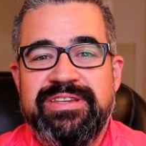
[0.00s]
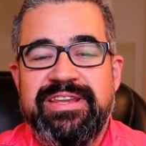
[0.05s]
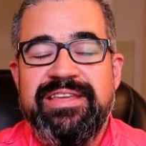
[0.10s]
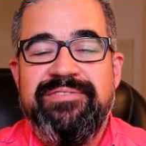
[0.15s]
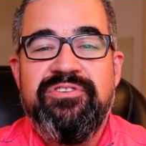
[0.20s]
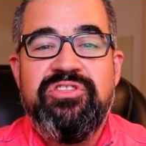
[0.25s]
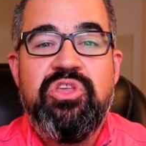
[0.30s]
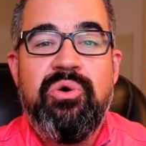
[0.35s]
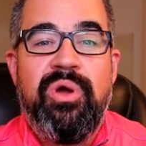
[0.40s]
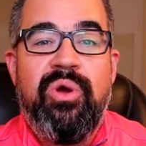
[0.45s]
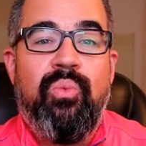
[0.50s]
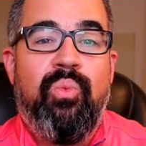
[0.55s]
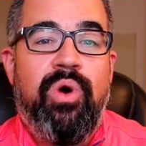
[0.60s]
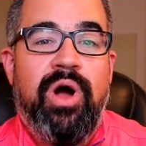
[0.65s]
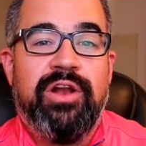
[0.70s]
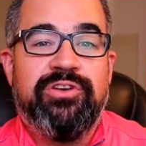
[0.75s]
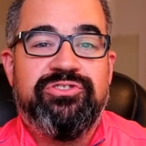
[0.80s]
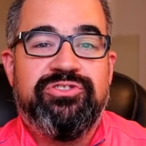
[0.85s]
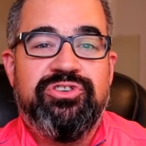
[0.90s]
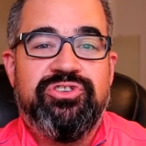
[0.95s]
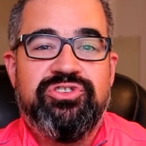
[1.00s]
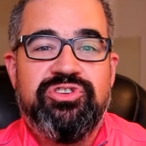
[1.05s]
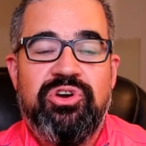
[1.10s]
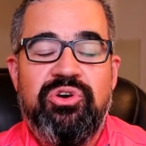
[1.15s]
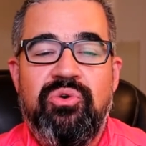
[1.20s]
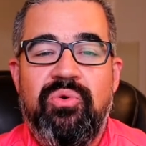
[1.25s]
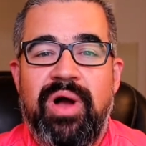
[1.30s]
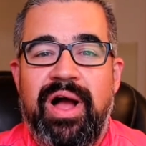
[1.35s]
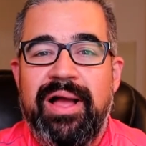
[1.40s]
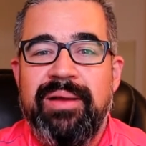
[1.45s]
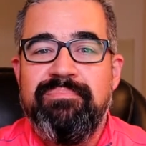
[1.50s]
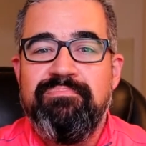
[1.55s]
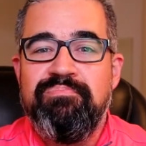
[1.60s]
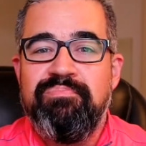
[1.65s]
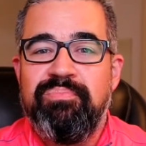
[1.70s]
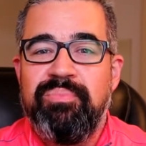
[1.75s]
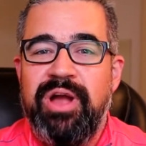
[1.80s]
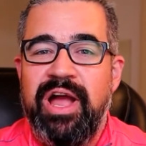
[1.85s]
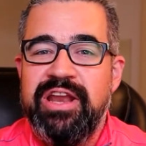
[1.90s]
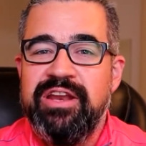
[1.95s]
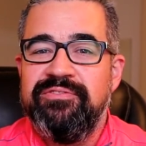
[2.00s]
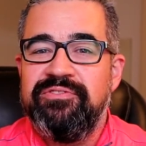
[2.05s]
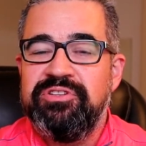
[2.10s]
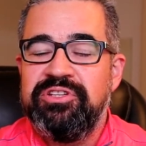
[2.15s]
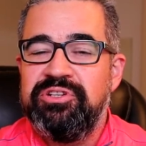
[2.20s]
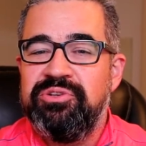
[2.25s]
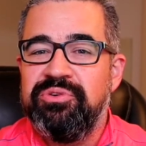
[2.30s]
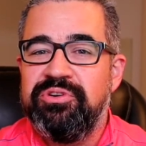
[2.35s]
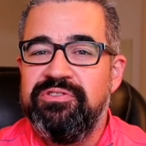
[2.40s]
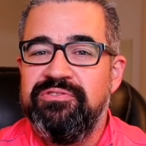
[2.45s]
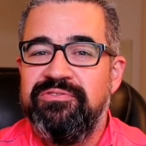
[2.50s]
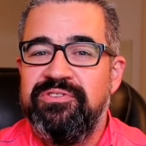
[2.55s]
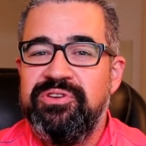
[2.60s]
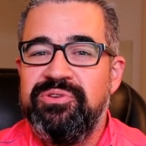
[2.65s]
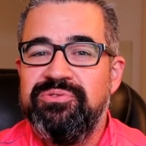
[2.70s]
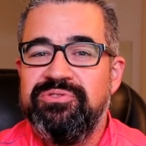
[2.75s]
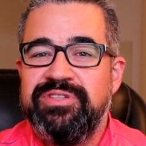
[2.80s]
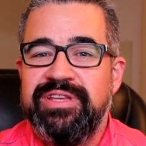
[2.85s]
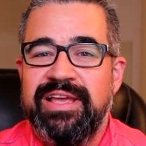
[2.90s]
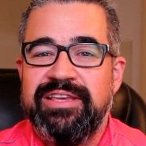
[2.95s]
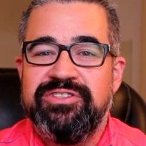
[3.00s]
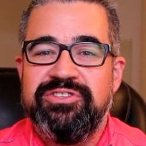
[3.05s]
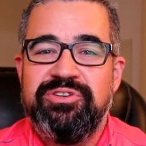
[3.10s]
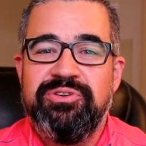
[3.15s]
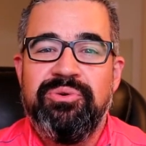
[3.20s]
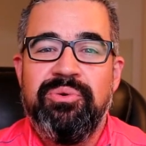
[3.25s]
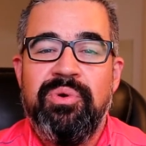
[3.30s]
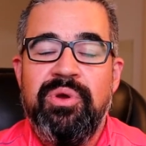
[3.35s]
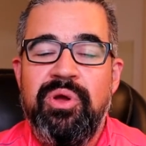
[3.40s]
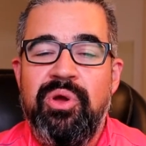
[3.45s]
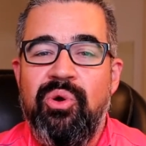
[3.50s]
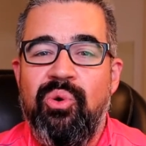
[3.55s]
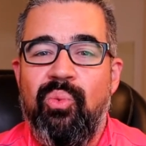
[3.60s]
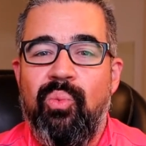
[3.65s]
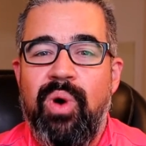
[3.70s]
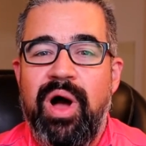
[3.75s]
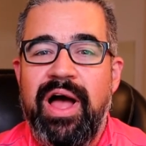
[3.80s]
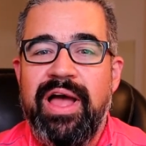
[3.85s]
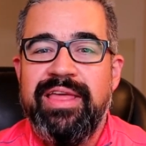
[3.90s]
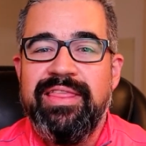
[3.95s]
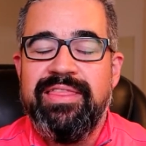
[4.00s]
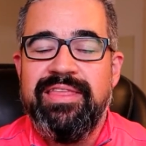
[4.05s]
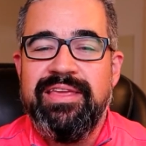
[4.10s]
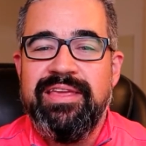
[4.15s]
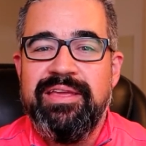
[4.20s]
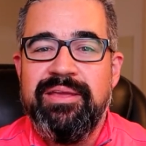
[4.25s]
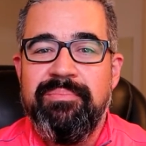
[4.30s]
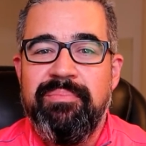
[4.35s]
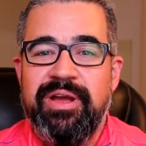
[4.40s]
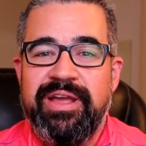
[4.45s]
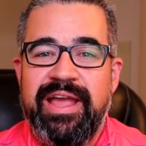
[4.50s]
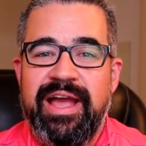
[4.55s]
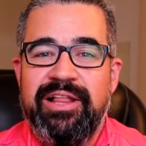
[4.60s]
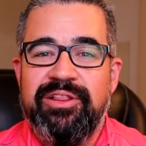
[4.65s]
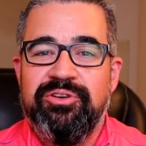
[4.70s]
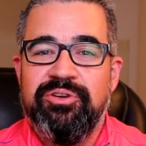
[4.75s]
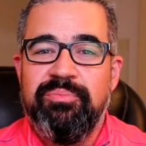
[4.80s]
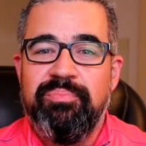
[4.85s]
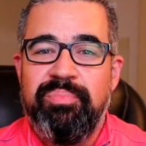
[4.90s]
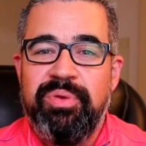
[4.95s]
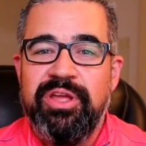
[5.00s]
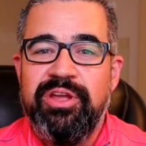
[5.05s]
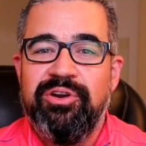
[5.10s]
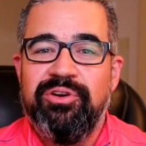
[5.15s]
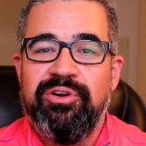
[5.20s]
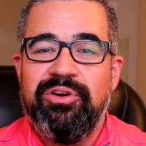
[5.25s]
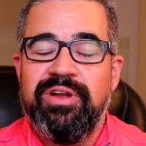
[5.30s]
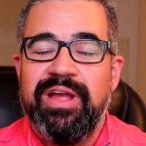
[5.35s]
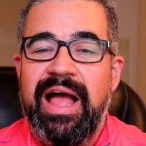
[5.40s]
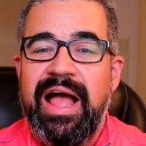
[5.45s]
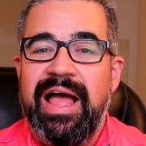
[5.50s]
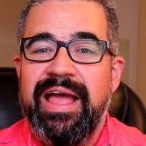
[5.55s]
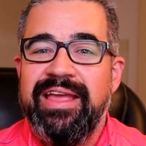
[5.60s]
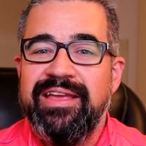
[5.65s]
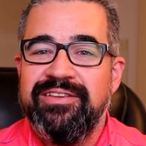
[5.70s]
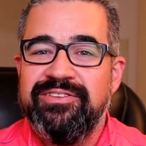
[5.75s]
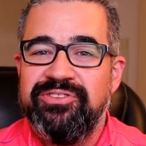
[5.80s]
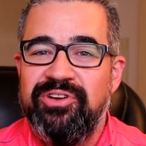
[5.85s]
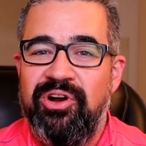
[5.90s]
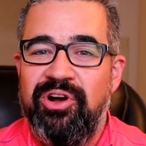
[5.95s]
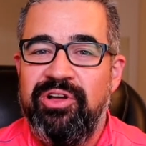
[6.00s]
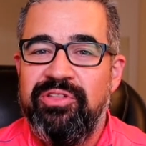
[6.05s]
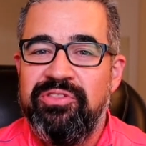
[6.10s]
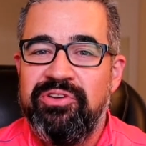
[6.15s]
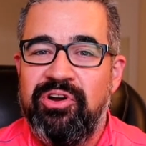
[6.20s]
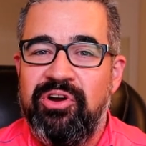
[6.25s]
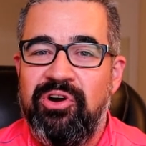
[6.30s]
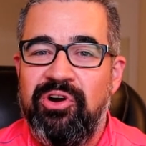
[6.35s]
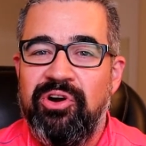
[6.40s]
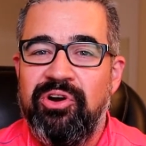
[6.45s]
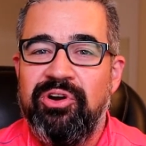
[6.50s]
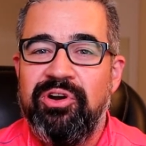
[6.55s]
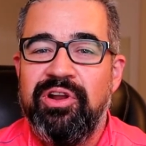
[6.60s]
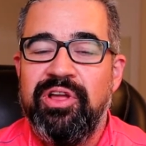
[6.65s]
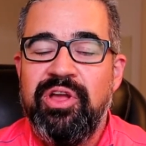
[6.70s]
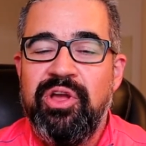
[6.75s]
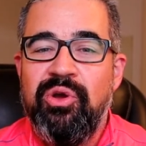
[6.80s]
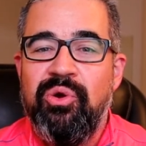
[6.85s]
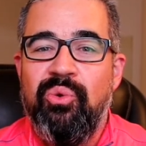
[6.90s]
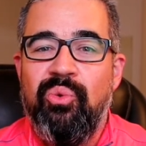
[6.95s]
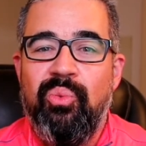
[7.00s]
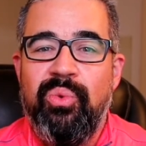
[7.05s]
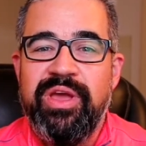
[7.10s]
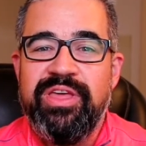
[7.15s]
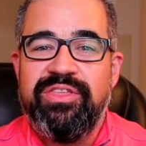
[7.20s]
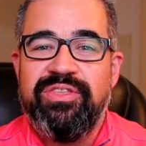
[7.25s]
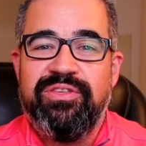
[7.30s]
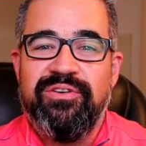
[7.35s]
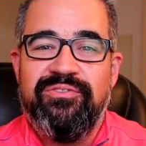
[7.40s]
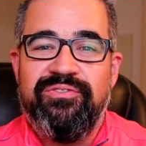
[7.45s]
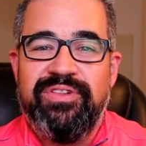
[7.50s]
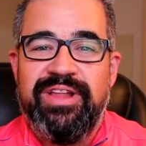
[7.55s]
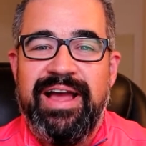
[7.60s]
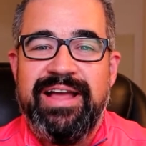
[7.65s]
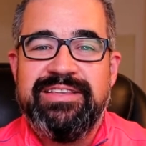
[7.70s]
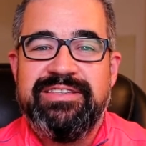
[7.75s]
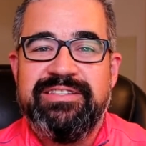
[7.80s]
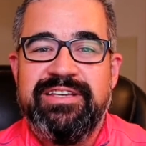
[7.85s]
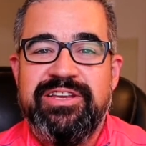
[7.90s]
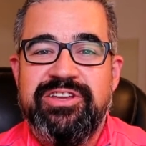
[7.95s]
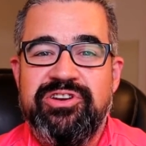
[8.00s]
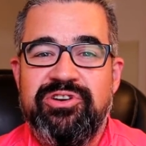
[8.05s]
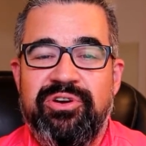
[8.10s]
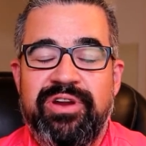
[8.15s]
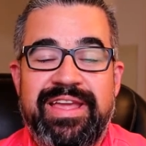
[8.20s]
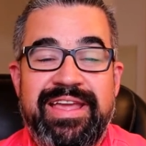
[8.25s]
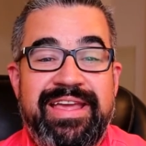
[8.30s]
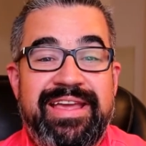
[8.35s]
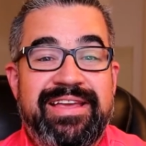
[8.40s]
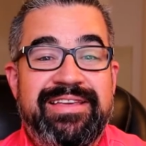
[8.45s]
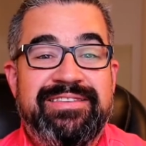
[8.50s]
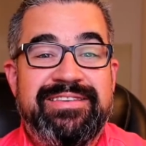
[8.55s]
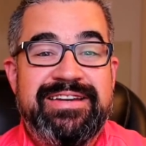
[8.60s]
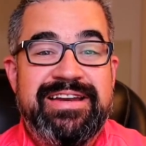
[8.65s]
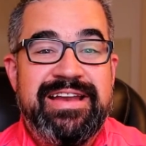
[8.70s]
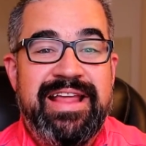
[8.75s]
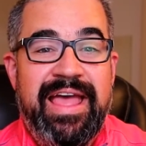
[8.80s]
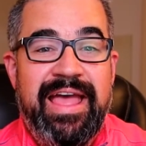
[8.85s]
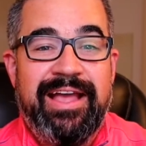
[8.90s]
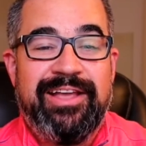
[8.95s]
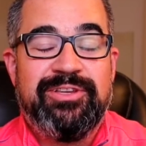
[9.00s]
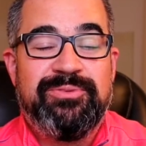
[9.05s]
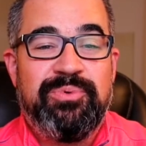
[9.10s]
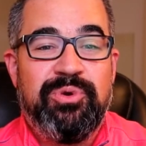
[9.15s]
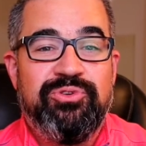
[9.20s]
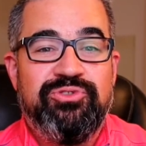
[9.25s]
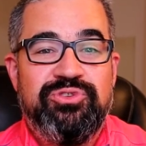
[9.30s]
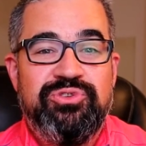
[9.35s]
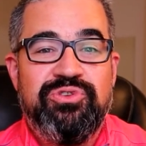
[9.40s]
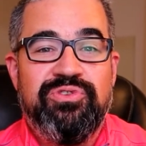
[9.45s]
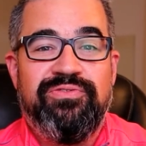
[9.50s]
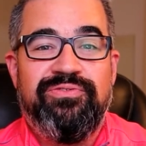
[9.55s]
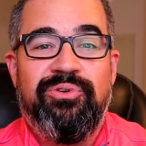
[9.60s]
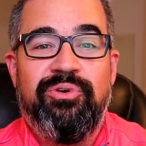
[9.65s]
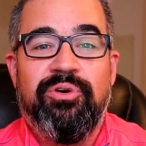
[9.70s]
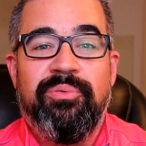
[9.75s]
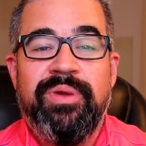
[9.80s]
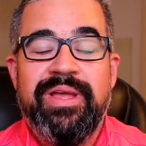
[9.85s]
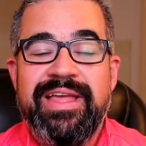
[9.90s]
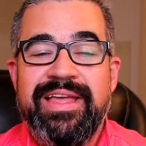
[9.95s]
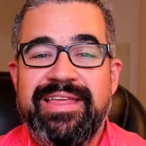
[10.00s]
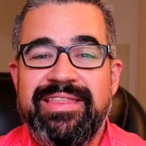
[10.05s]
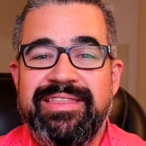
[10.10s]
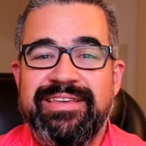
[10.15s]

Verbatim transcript: And even though I watched the show, I'm kind of a little confused as to why the McKellar beer guy is on the card with Vlad Sr. He is in an Expos uniform.